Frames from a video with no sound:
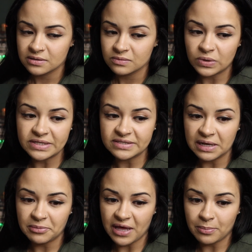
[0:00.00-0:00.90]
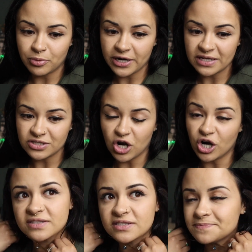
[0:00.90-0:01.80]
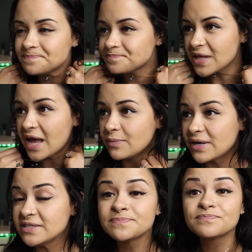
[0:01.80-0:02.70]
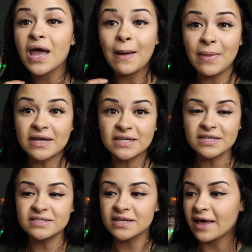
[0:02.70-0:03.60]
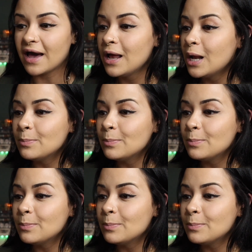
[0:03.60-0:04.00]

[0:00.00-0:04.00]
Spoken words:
what is the name of that brand? Anyways, I'm not going to get into that.